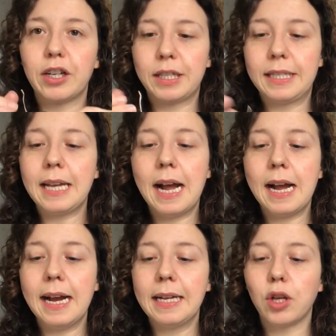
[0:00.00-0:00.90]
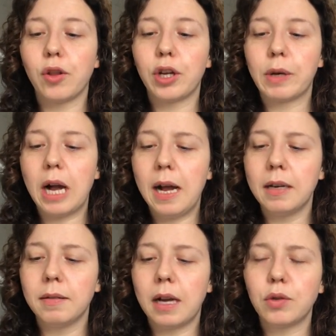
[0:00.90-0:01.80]
size. Although you can't,
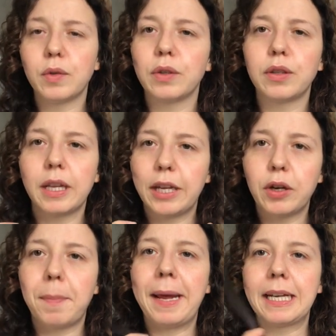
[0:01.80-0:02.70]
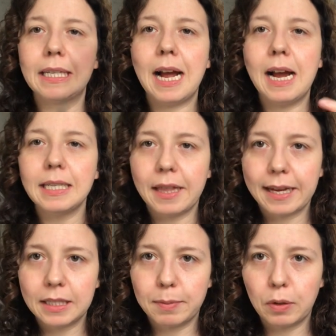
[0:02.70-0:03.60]
I don't think you could pick a size. I
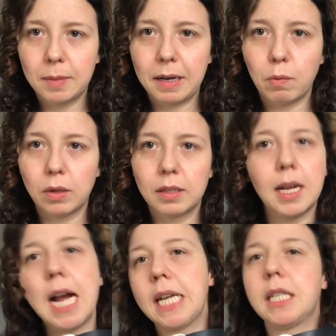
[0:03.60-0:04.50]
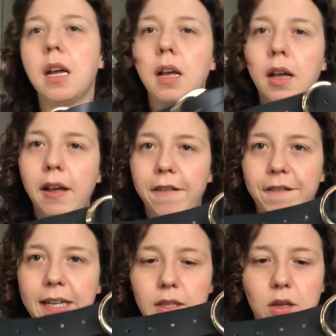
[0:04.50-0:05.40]
think it's supposed to be, like, one size
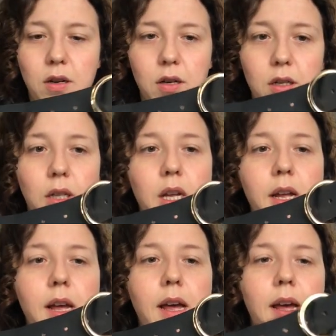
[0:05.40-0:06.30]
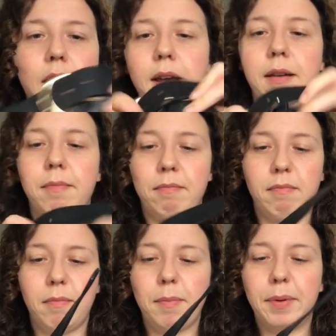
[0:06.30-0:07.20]
fits all.
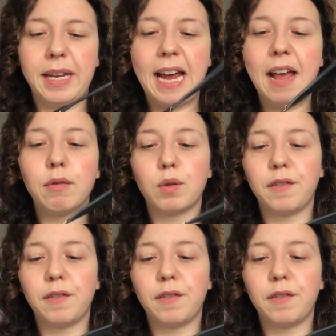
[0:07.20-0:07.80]
But yeah, this was